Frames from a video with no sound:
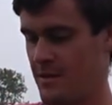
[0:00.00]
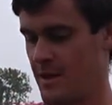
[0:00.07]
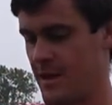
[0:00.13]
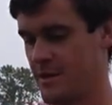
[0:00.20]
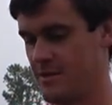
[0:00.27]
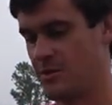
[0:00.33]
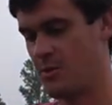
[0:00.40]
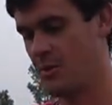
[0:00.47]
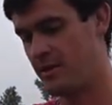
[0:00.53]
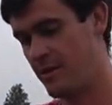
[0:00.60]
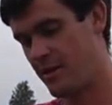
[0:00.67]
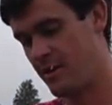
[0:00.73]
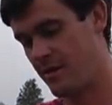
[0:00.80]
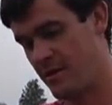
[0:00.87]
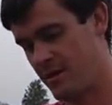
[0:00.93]
Yeah. So when
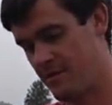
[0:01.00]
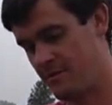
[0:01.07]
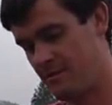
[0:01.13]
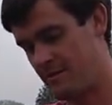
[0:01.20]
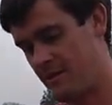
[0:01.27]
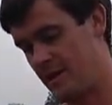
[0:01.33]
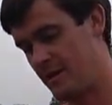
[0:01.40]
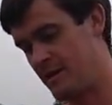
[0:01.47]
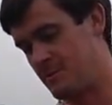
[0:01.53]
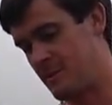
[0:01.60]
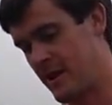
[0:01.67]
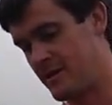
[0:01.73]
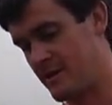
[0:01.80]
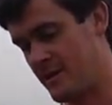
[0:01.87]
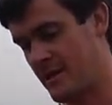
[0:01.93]
they're in these
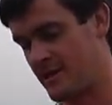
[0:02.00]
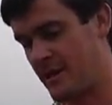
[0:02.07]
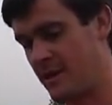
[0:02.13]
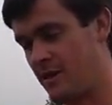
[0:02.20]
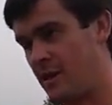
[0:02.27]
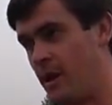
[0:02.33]
bags, they tend to